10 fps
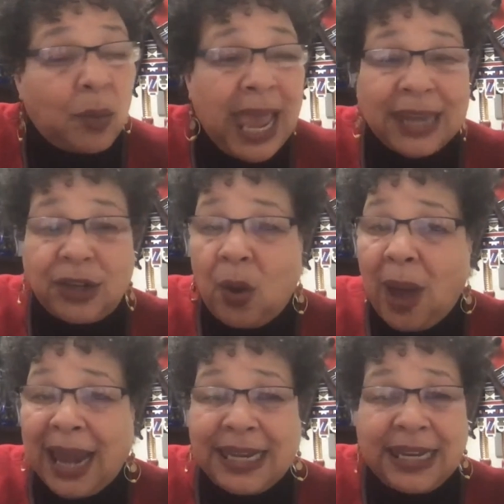we had no
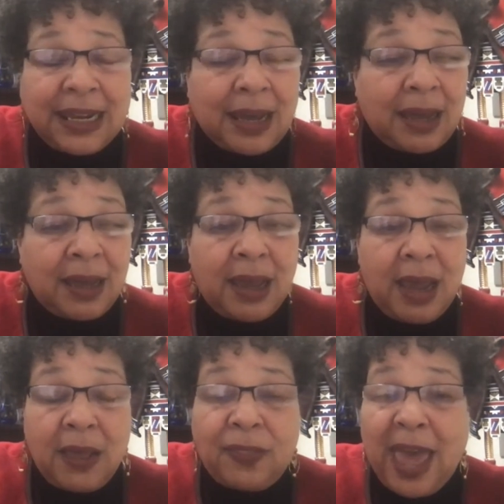idea
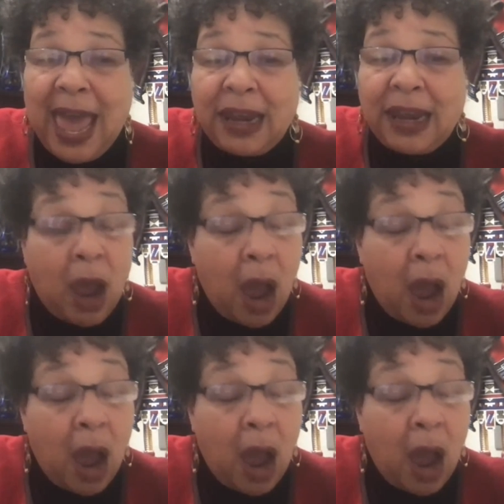that